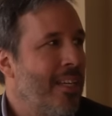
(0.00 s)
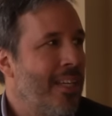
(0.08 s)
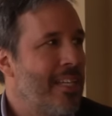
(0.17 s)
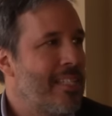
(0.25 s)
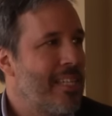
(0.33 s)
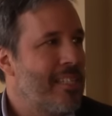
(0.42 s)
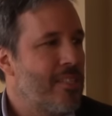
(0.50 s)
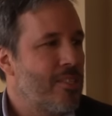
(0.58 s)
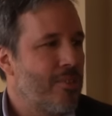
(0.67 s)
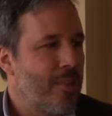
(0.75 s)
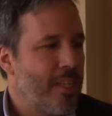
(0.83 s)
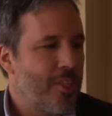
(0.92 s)
it's it's a
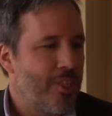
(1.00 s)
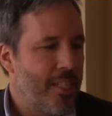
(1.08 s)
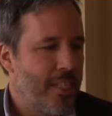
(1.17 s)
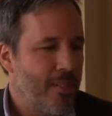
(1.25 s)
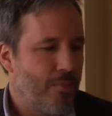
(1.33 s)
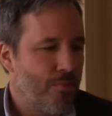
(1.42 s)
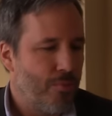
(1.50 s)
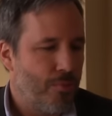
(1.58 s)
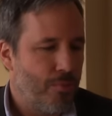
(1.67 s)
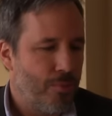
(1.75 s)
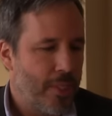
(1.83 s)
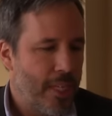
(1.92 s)
strange thing to
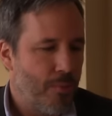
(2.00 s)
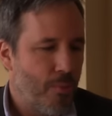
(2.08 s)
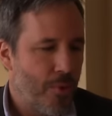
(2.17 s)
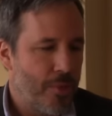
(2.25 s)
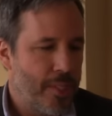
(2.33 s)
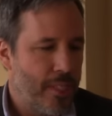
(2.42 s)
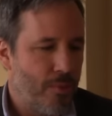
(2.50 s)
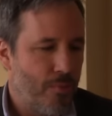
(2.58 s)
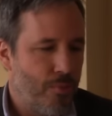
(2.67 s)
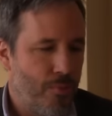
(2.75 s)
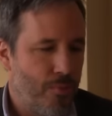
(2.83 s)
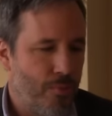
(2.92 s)
to take words and
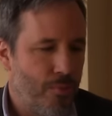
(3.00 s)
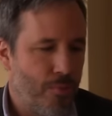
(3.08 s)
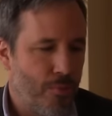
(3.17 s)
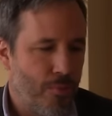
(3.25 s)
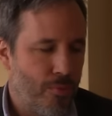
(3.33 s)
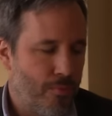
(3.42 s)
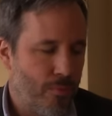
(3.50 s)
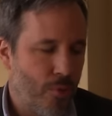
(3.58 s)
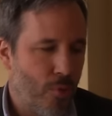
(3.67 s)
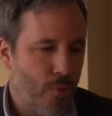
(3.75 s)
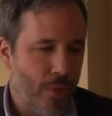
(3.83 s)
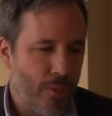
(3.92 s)
to to
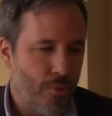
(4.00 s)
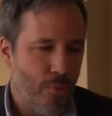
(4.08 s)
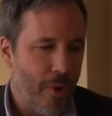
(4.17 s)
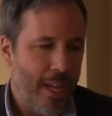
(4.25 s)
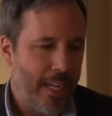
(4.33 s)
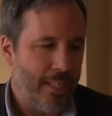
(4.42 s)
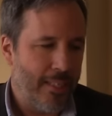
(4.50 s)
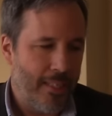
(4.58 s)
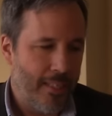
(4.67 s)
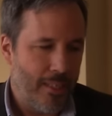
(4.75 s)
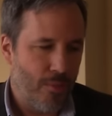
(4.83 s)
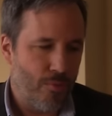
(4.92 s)
go into
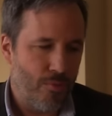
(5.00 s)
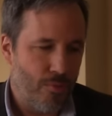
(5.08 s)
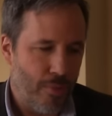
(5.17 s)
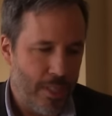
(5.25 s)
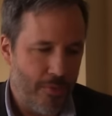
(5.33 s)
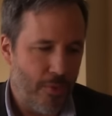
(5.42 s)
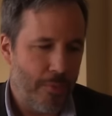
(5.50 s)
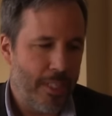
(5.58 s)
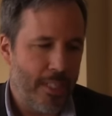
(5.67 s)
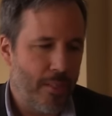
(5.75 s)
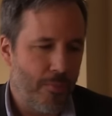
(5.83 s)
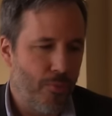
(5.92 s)
reality and to transform it
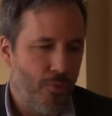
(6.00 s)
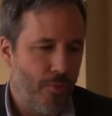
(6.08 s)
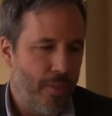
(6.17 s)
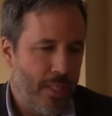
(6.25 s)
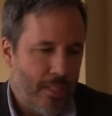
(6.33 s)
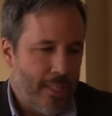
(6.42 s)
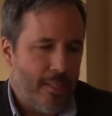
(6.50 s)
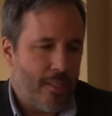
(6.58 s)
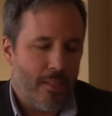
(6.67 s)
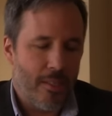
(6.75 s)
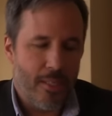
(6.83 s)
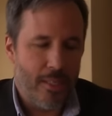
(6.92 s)
in a movie. And
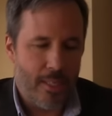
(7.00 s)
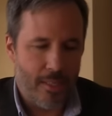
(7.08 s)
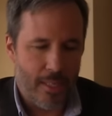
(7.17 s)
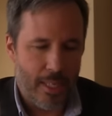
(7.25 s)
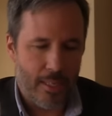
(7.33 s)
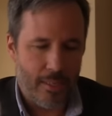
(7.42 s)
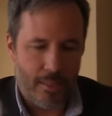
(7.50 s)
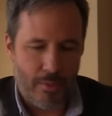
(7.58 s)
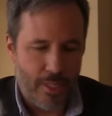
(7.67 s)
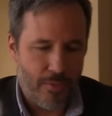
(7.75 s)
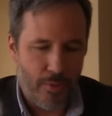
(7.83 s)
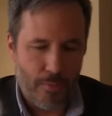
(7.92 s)
necessarily, there's like a
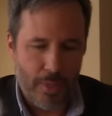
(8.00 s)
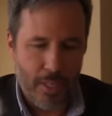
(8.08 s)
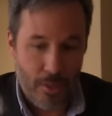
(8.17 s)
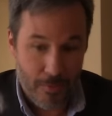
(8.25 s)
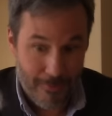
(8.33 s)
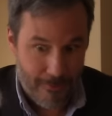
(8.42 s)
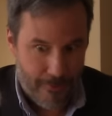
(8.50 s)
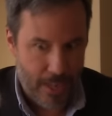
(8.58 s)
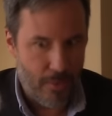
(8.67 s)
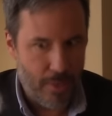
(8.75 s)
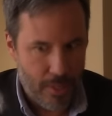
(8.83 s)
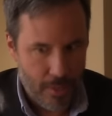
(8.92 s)
transform a
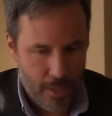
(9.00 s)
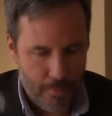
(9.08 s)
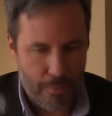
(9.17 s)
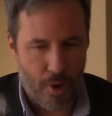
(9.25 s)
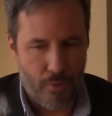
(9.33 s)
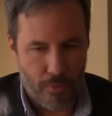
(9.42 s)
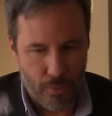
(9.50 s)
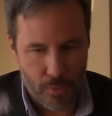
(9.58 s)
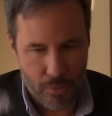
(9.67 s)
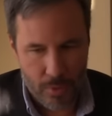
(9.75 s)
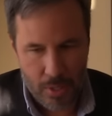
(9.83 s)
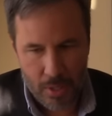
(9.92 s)
very powerful